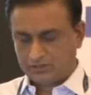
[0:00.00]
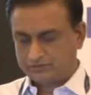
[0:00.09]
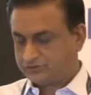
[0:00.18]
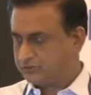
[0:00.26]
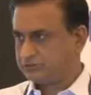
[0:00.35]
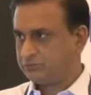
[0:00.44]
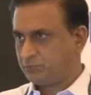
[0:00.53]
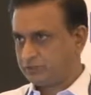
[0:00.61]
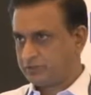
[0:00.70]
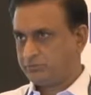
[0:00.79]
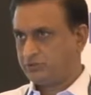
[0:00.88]
This is
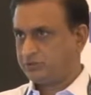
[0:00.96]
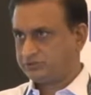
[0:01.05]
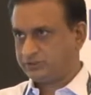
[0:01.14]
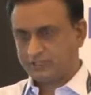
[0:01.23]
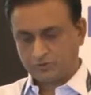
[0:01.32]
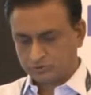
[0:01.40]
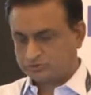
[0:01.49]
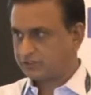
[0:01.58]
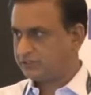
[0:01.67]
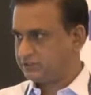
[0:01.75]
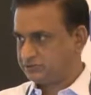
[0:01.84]
important because there are no
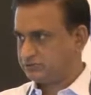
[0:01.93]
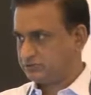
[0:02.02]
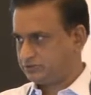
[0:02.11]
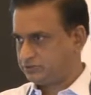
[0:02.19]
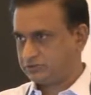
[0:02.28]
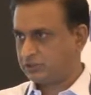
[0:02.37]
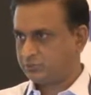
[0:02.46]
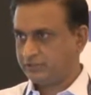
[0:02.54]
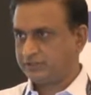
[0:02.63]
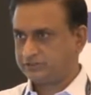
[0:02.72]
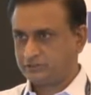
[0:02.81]
signals. This is a
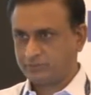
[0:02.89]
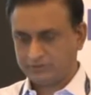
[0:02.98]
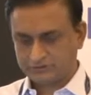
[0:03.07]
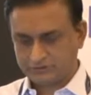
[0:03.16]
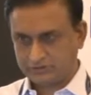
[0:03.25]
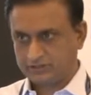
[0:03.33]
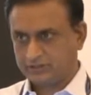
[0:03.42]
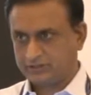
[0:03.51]
communication-based